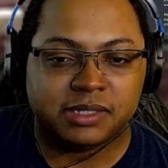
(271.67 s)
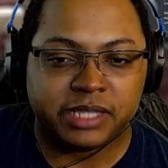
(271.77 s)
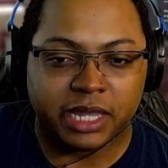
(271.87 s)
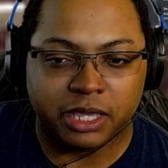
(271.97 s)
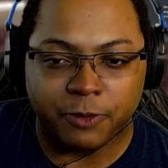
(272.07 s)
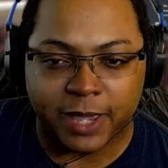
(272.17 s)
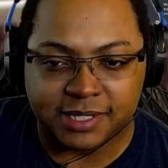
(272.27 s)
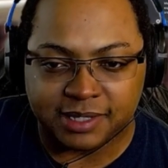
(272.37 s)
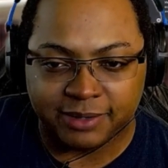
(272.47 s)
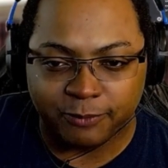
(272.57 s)
daily
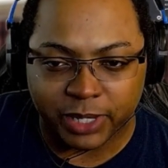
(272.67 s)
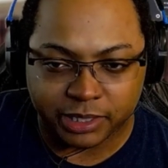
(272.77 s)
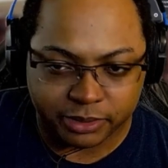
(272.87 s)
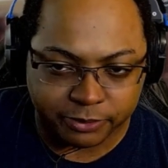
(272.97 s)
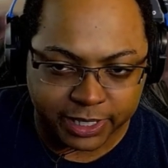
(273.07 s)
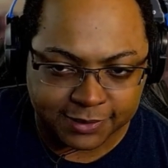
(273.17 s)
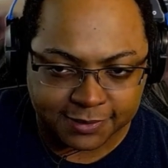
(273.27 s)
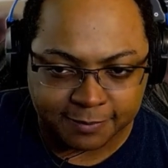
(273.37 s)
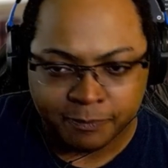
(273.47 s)
quests and weekly quests.